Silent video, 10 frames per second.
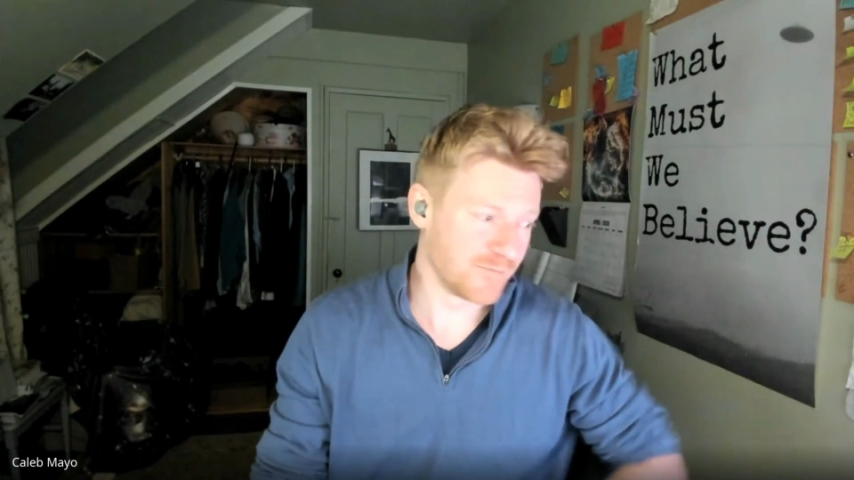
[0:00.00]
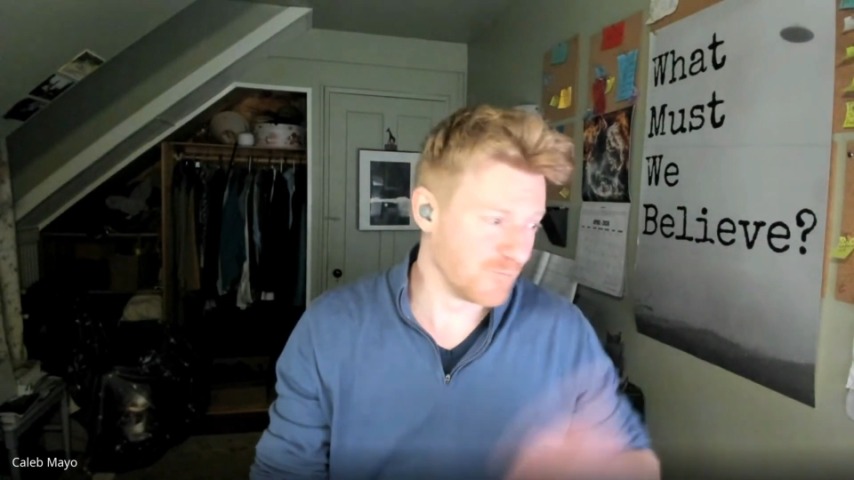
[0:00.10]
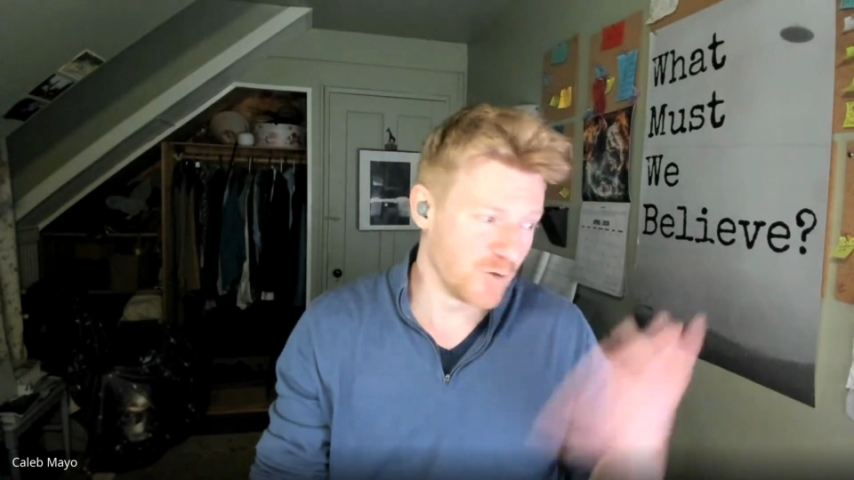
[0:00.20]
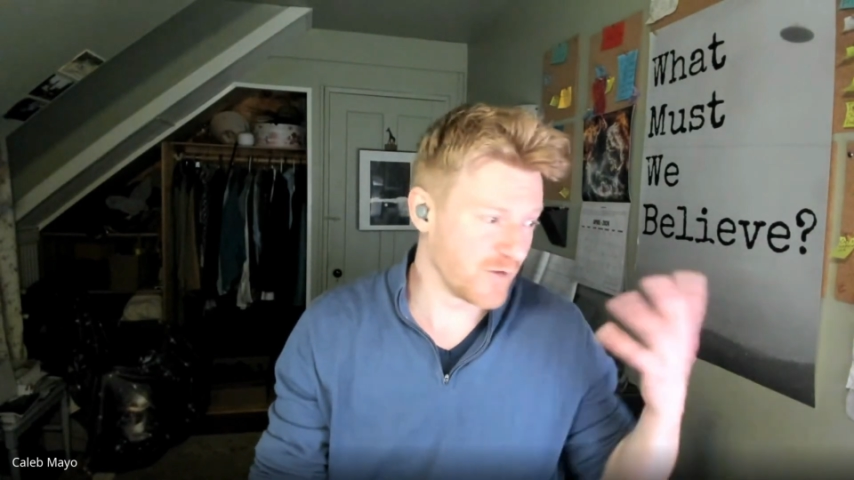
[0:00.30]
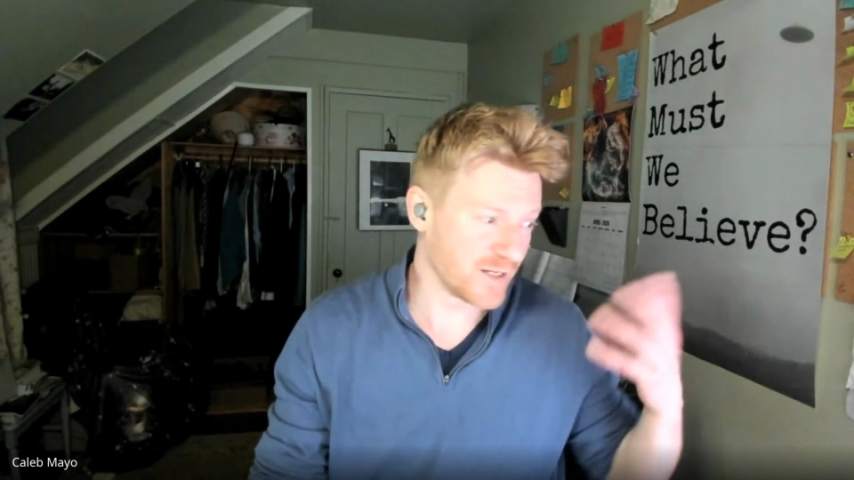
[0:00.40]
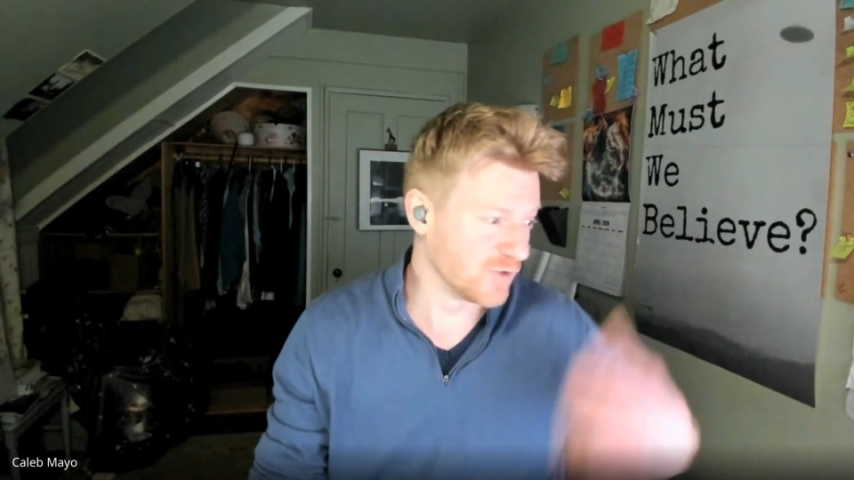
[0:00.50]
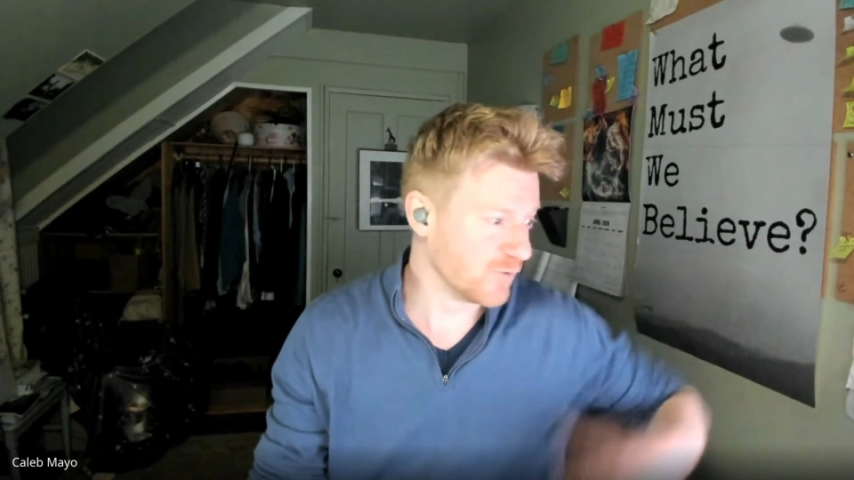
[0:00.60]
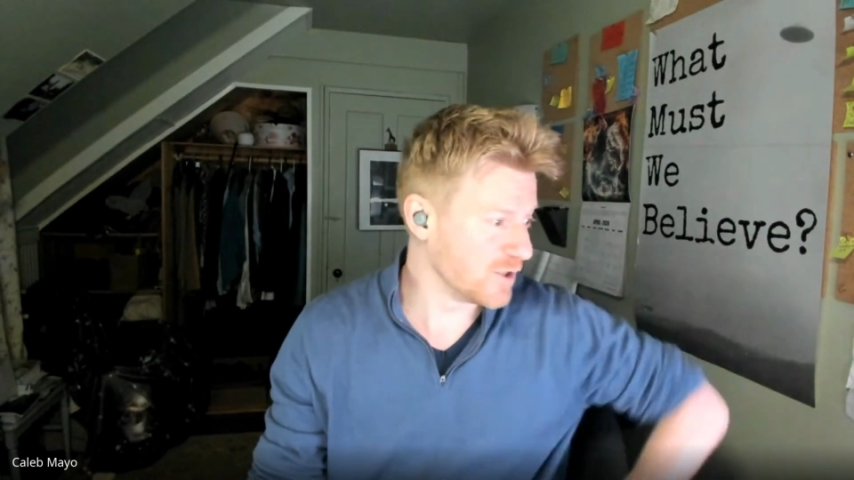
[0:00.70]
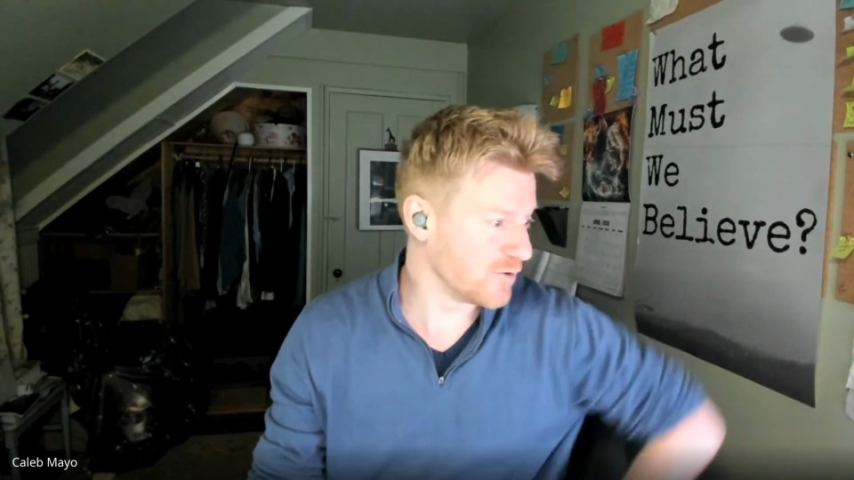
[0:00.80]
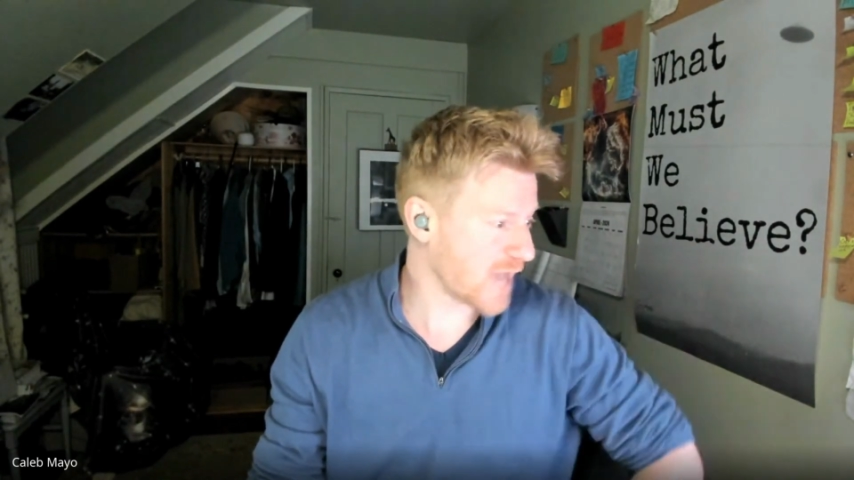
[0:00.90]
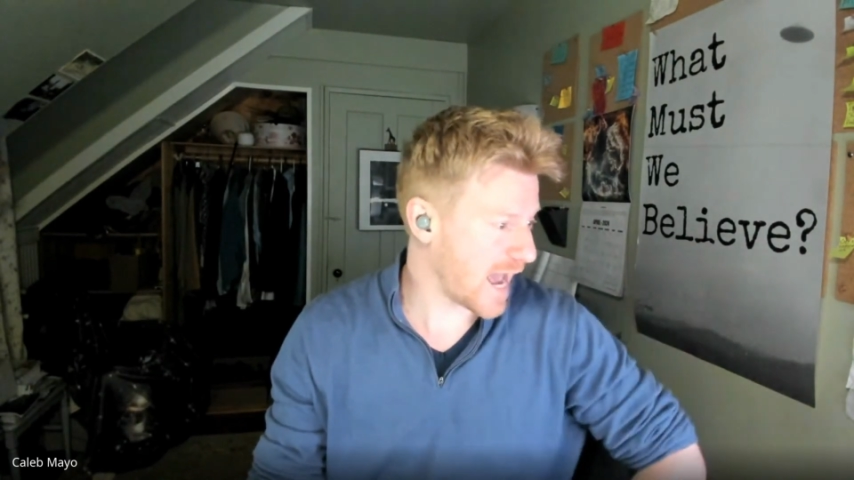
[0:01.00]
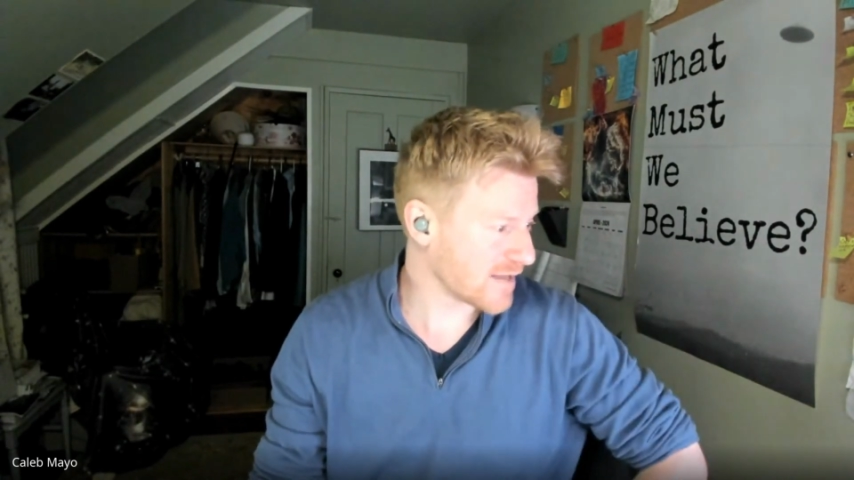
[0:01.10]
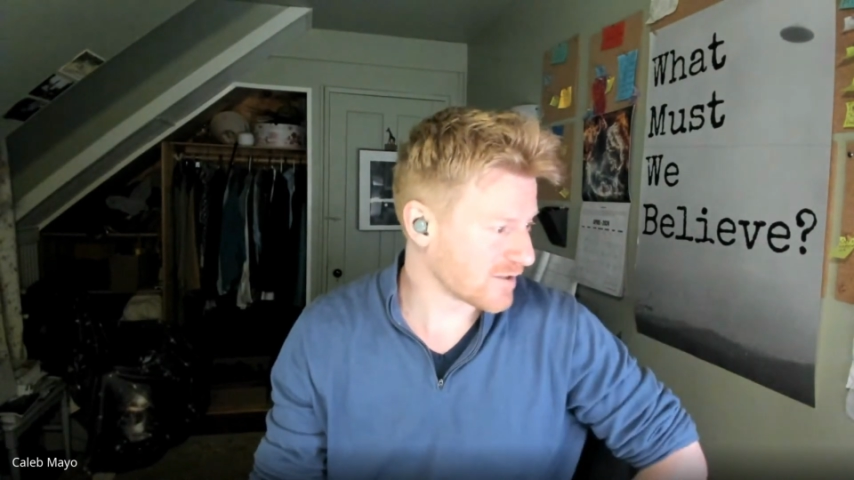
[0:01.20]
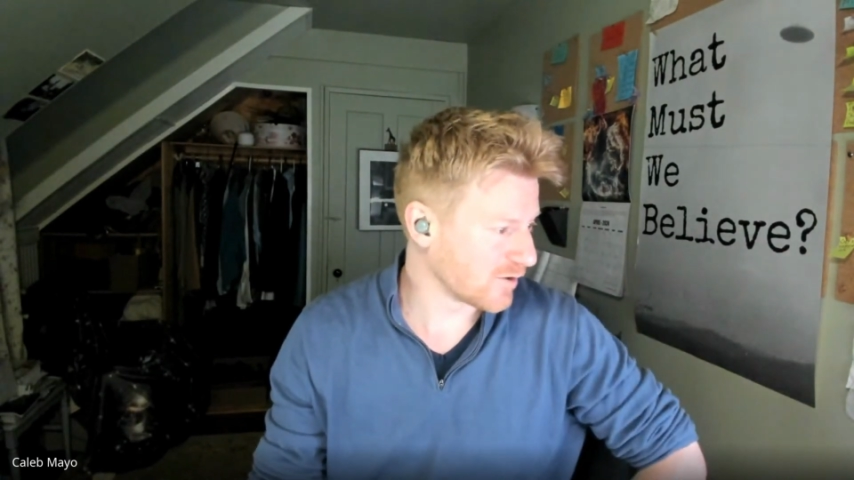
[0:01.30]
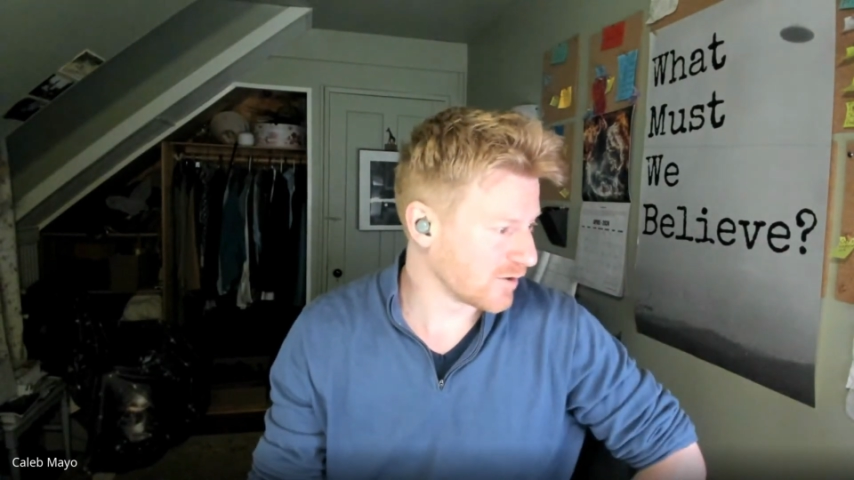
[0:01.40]
moving to a new
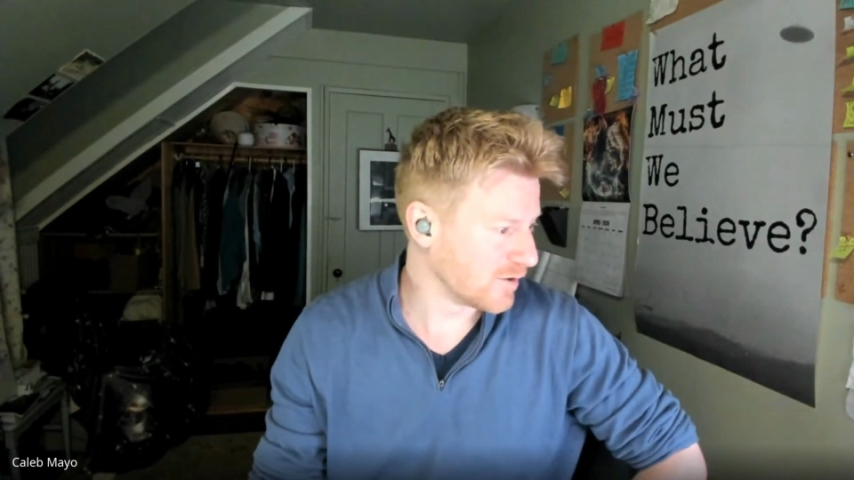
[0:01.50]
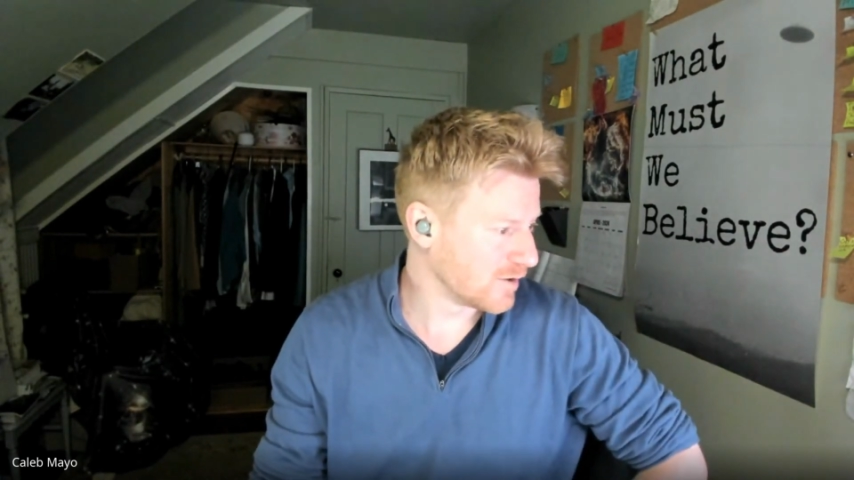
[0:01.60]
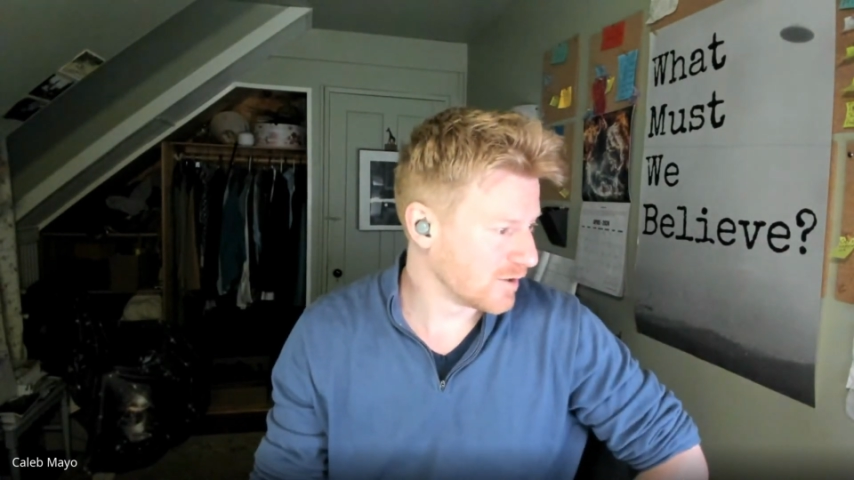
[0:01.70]
castle.